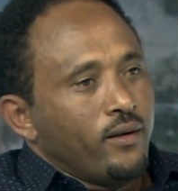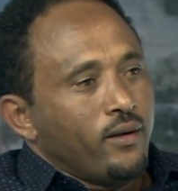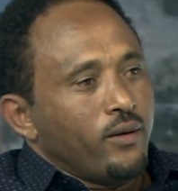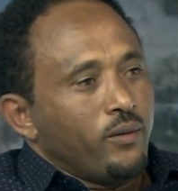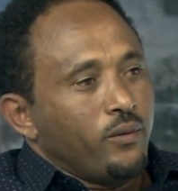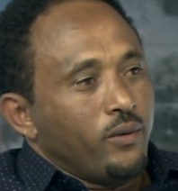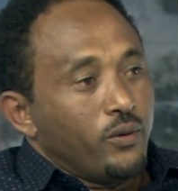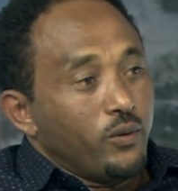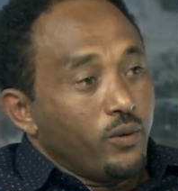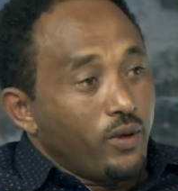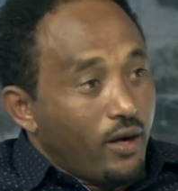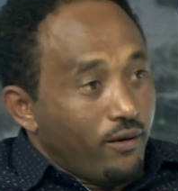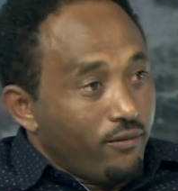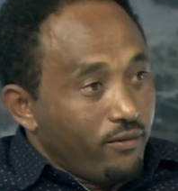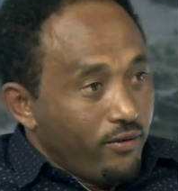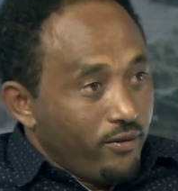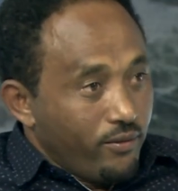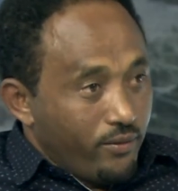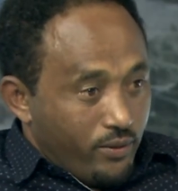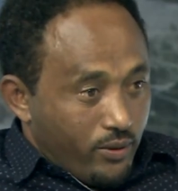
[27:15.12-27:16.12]
We do have
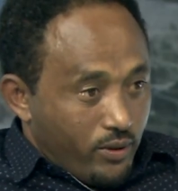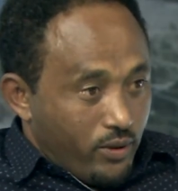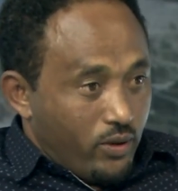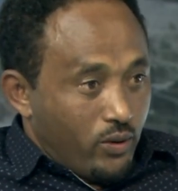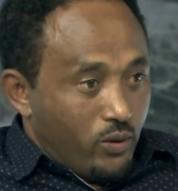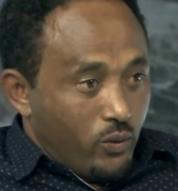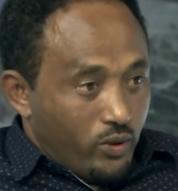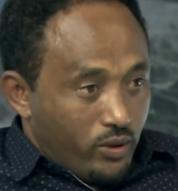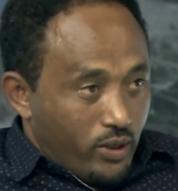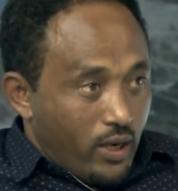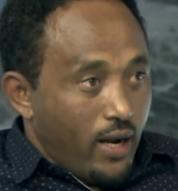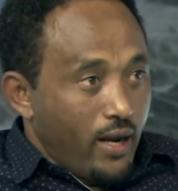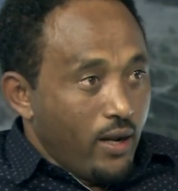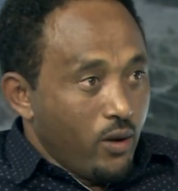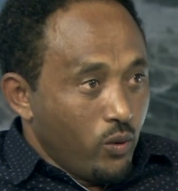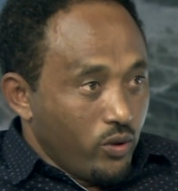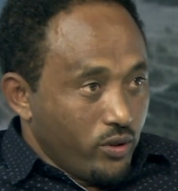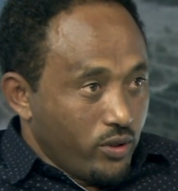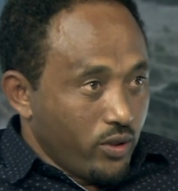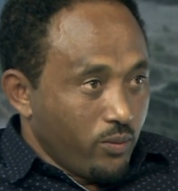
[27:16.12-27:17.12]
a high
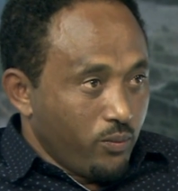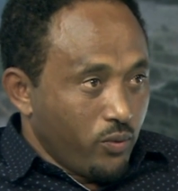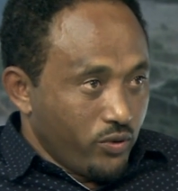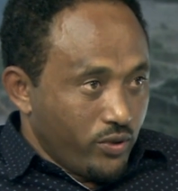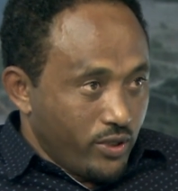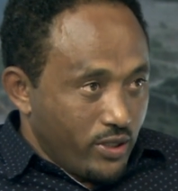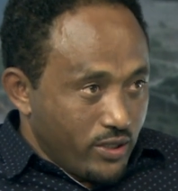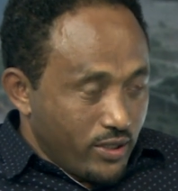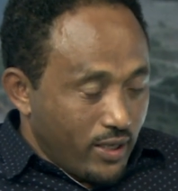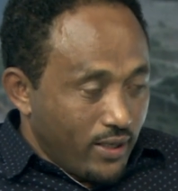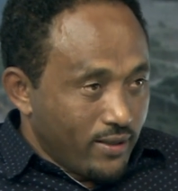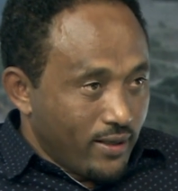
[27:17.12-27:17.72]
water potential